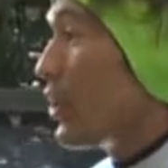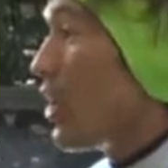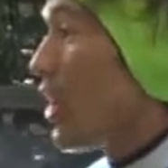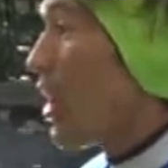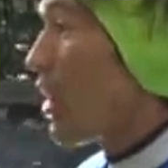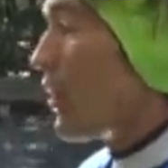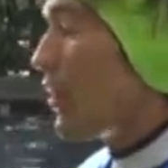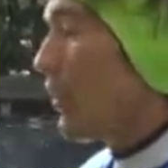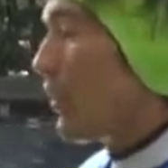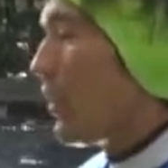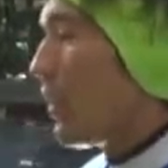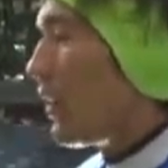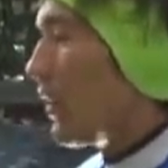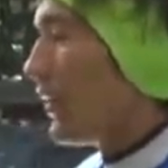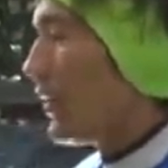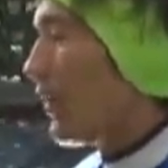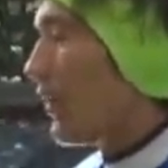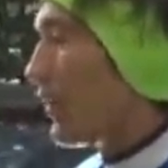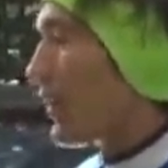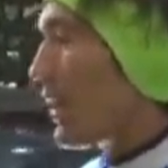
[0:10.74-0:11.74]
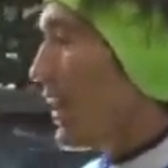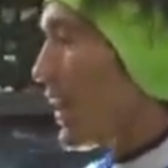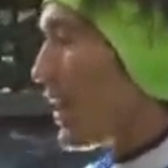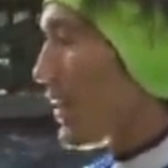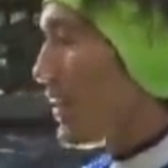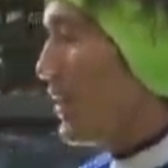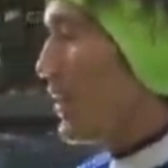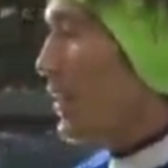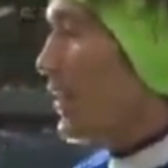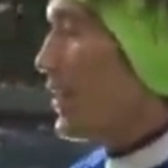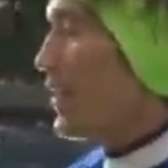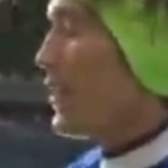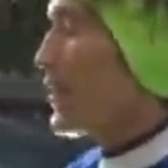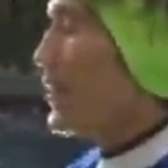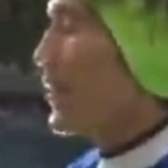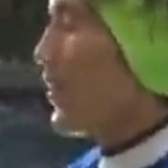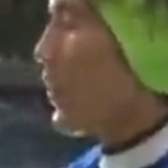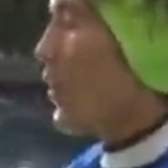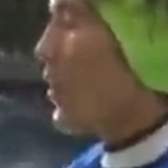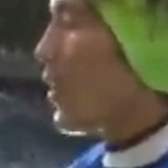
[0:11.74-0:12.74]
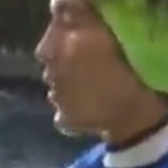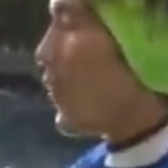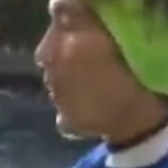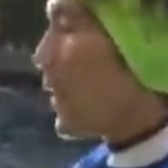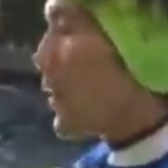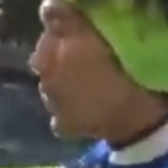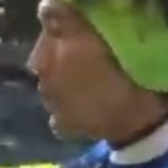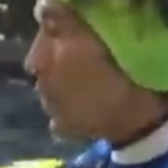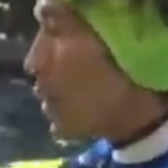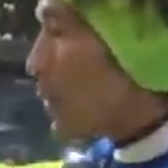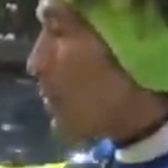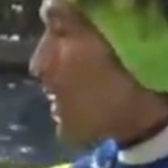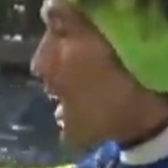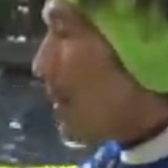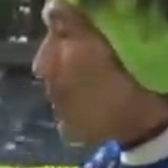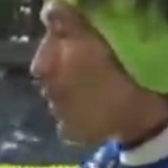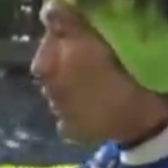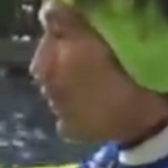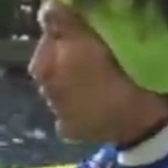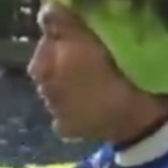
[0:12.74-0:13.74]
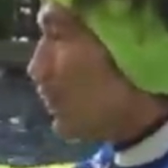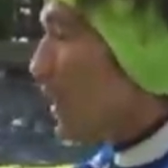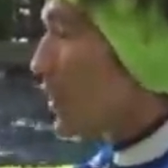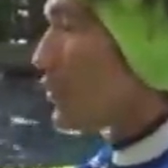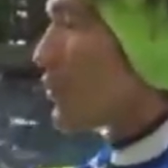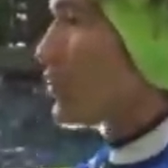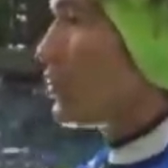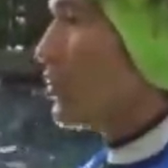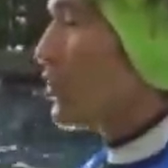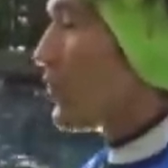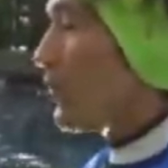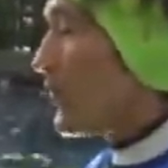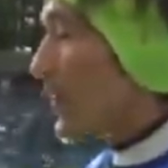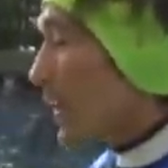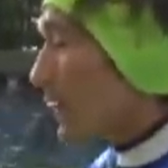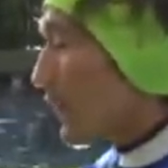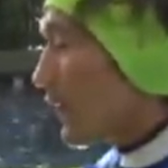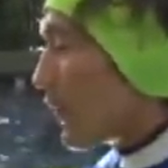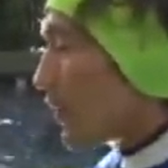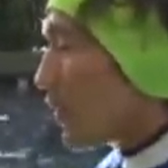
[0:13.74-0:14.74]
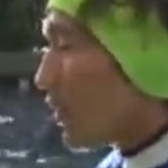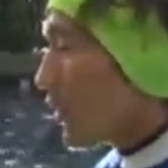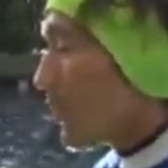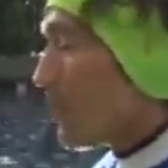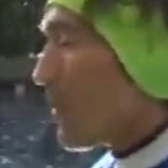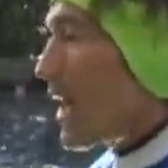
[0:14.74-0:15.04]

goggle. Okay? So when you blow bubbles, try to do 5-second